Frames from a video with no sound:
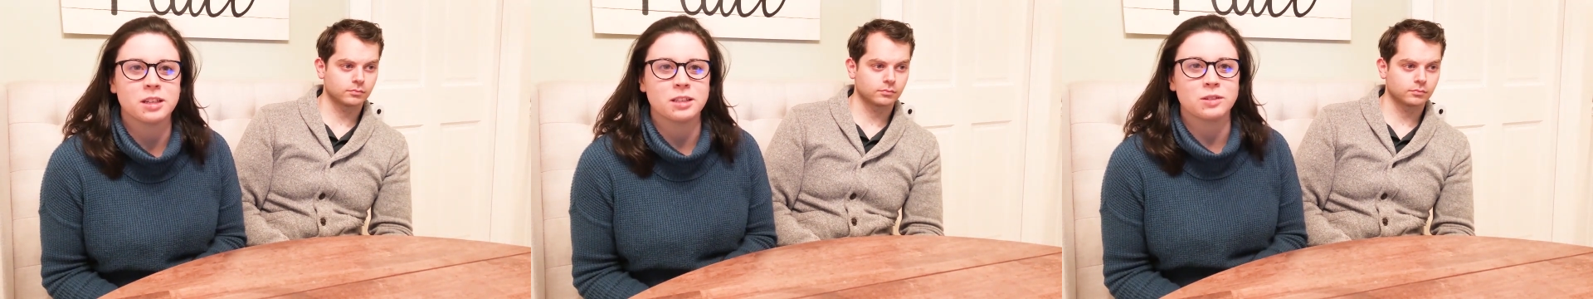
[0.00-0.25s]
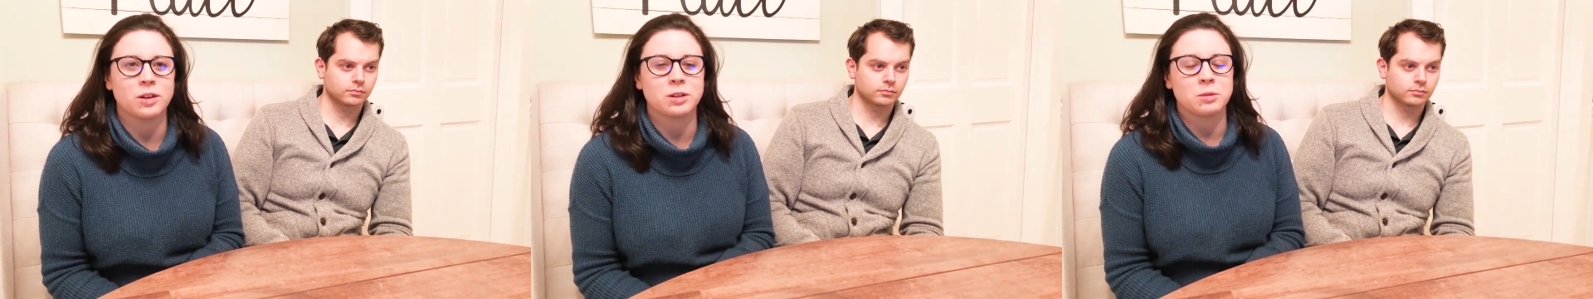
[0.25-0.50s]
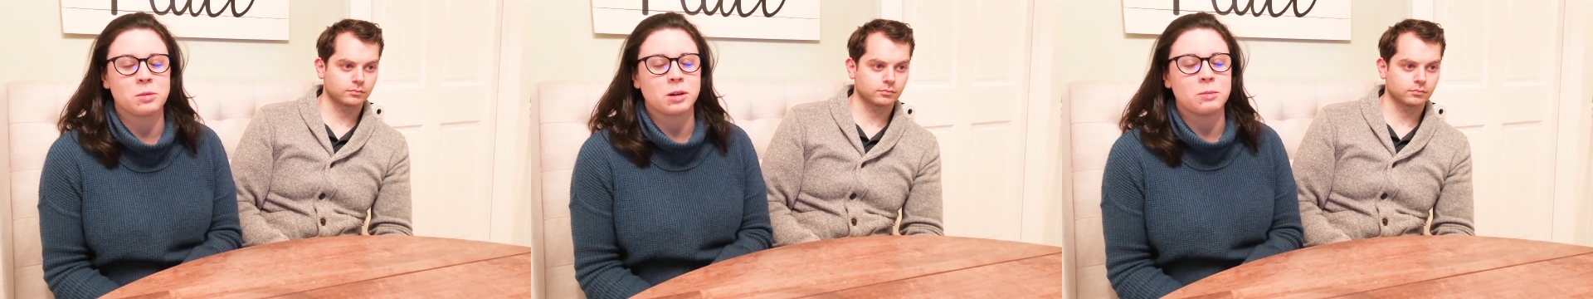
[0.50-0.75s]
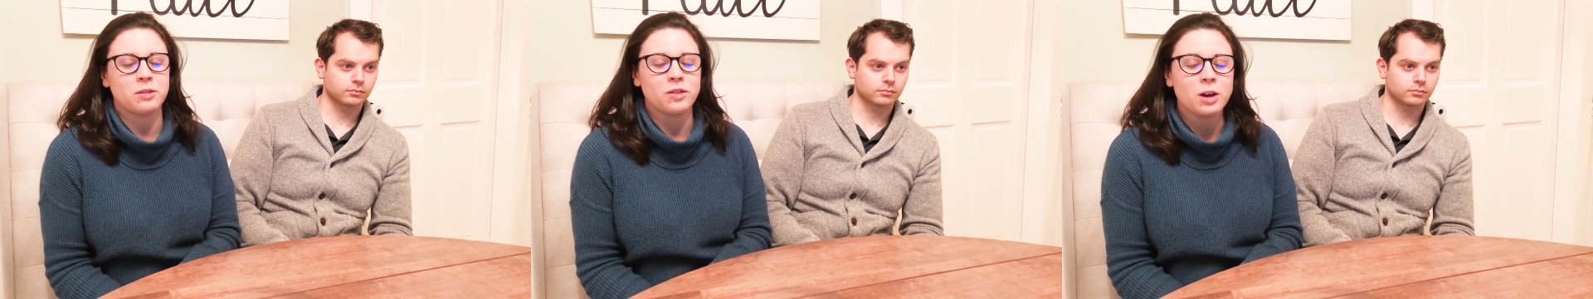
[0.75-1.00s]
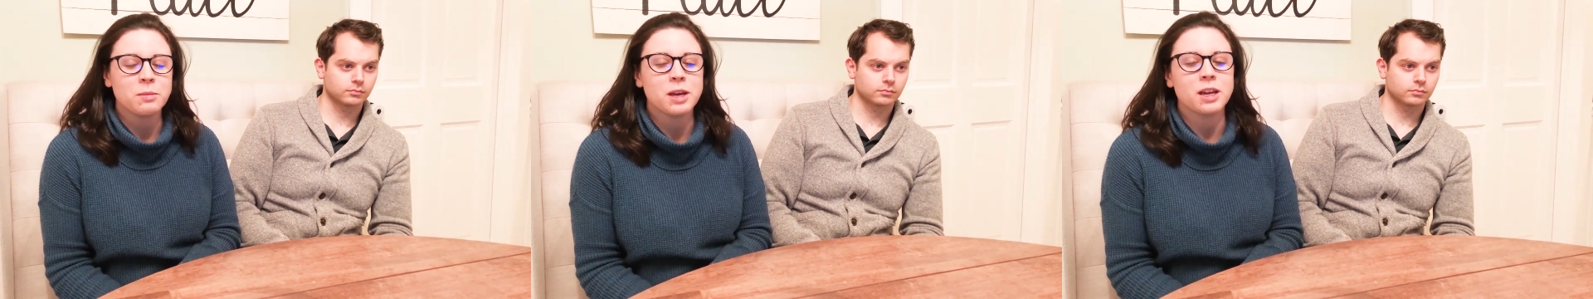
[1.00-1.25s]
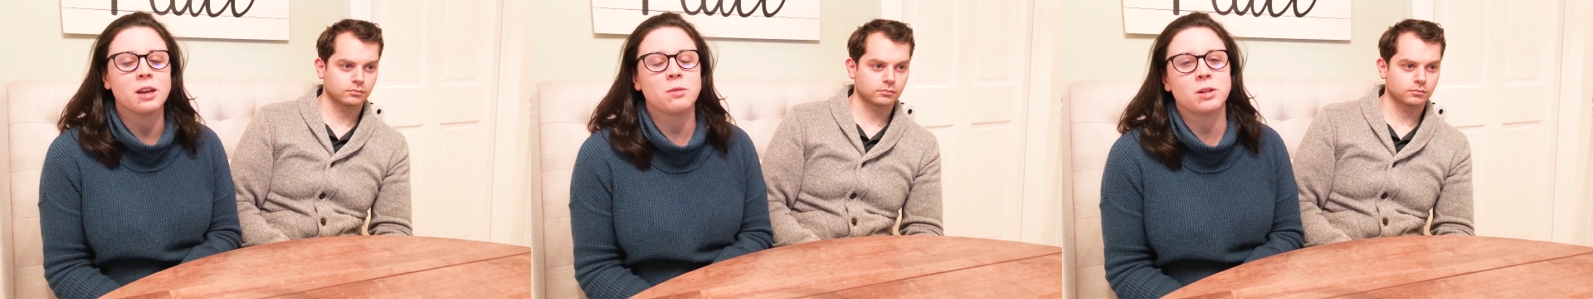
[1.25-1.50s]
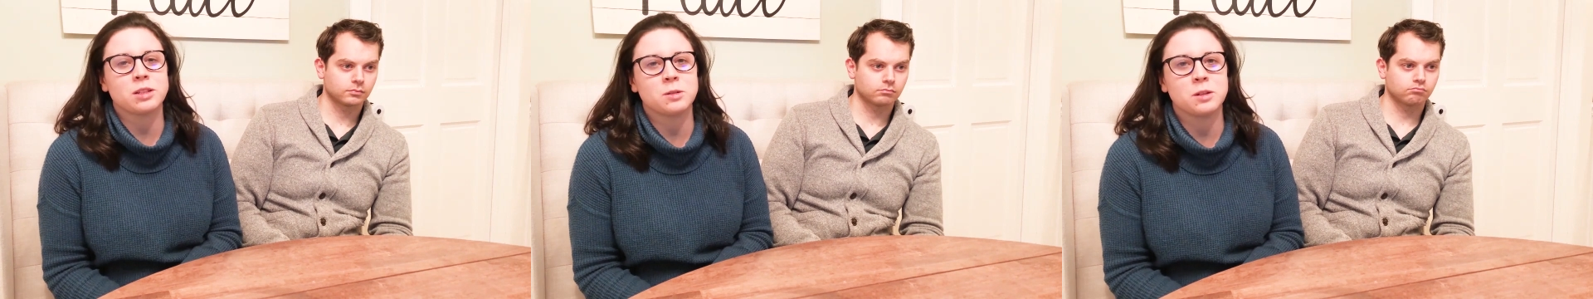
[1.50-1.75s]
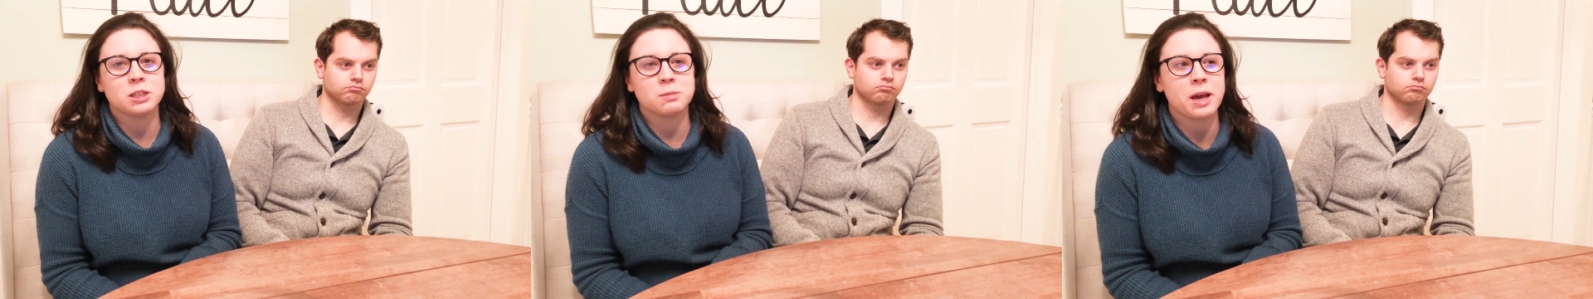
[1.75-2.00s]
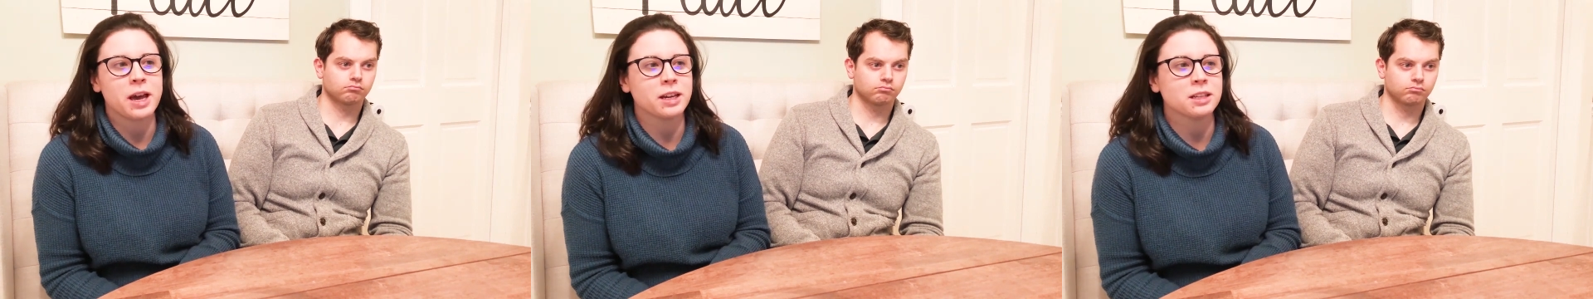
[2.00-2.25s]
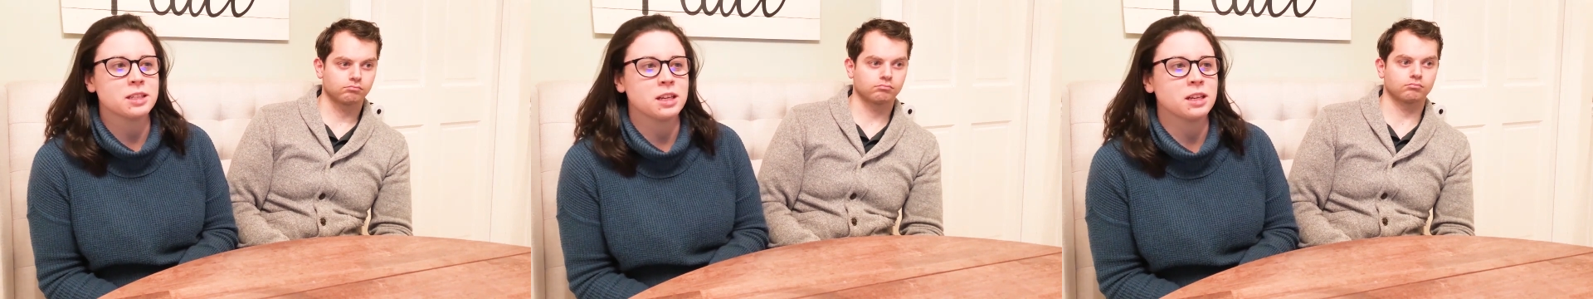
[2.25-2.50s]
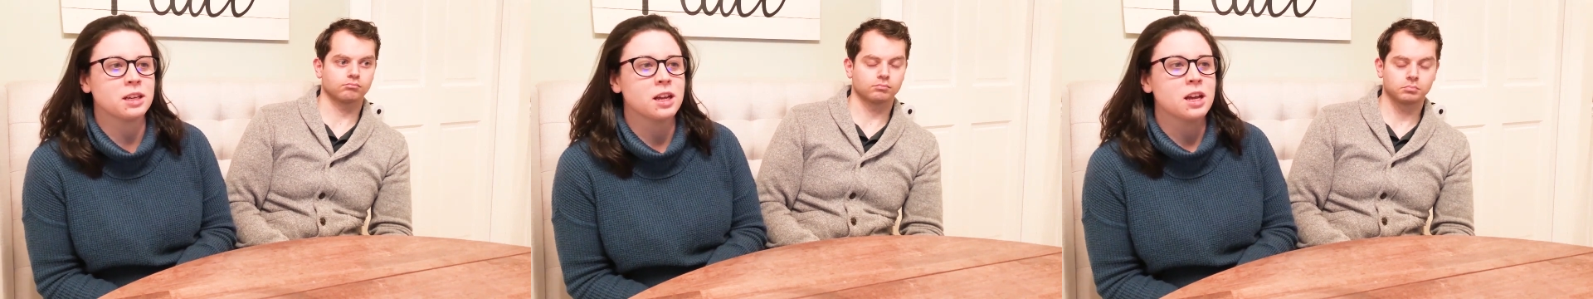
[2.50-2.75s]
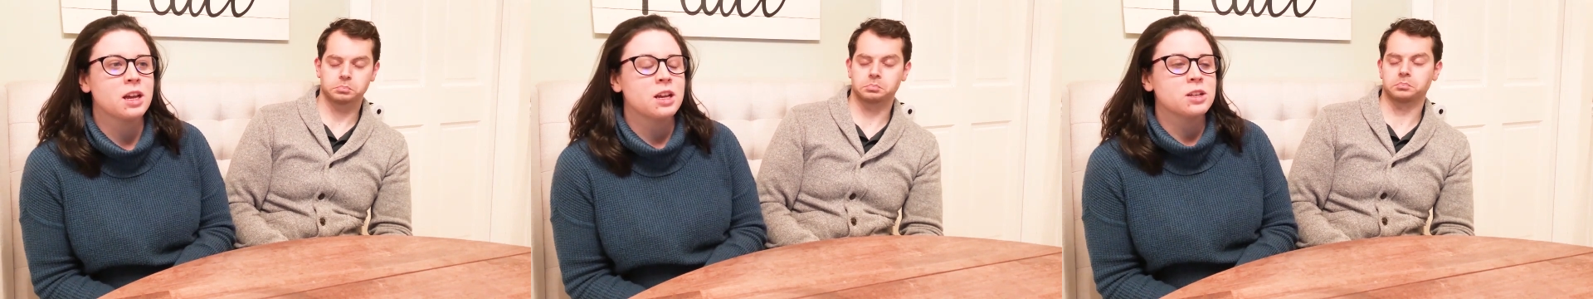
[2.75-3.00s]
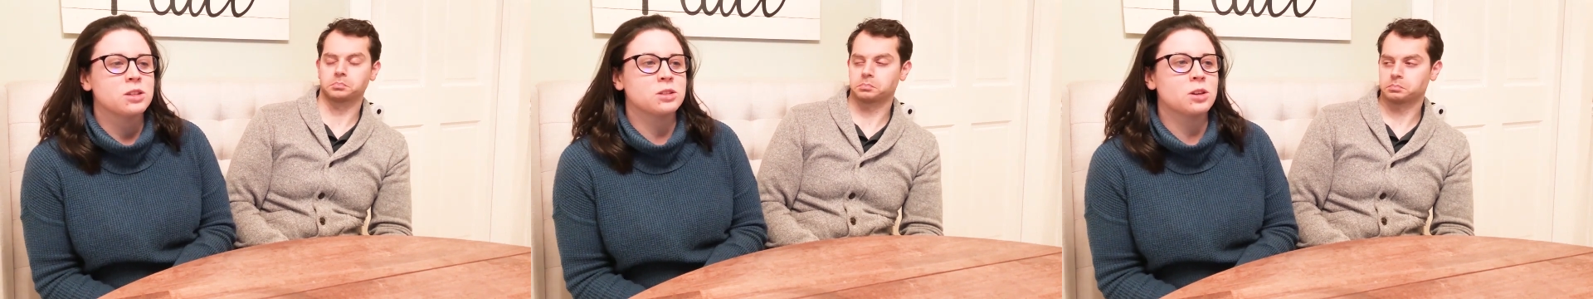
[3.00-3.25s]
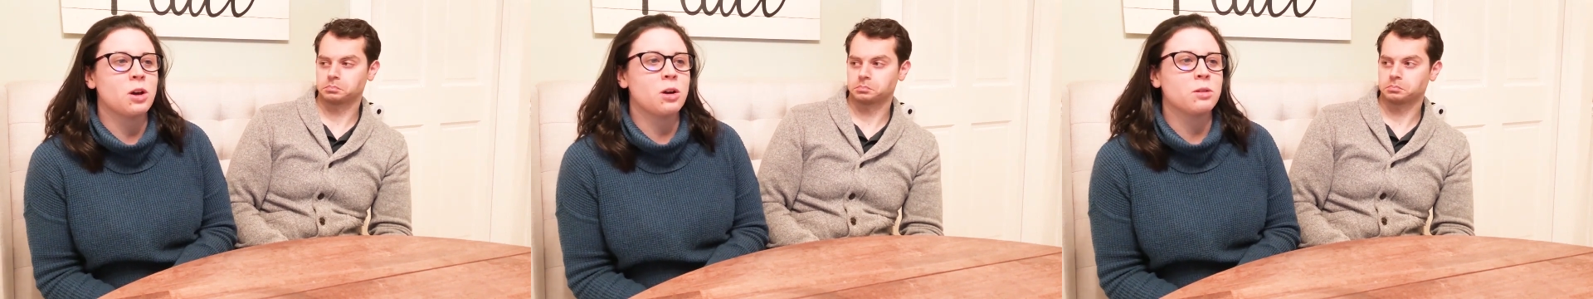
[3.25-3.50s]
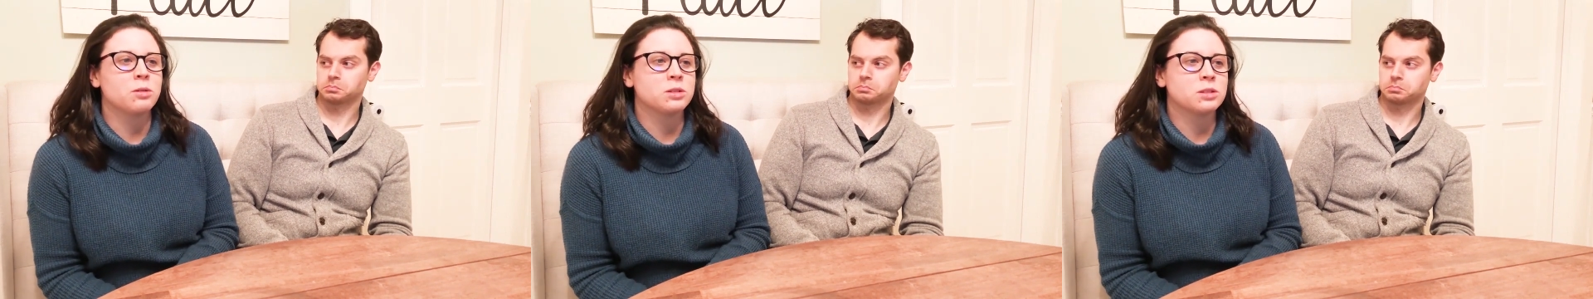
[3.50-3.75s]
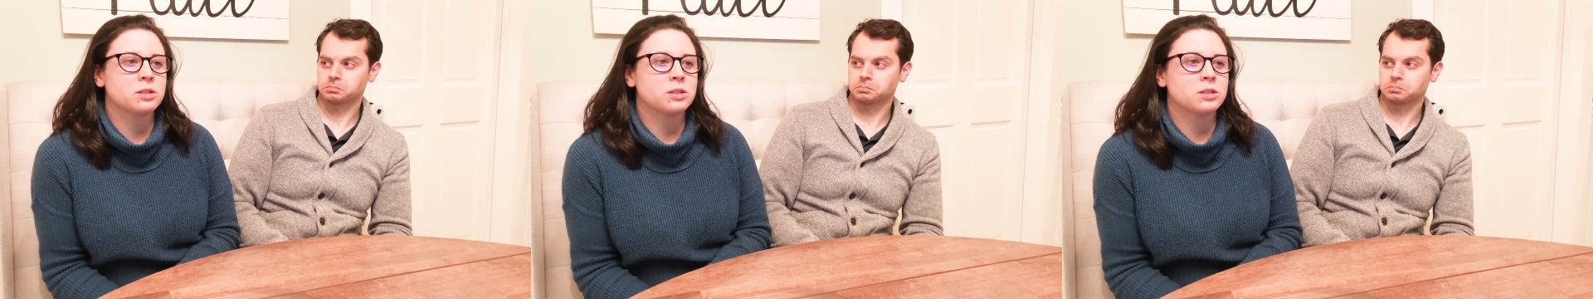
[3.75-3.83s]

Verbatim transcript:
Speaker 1: as far as what we're going to be filming and what to expect. And so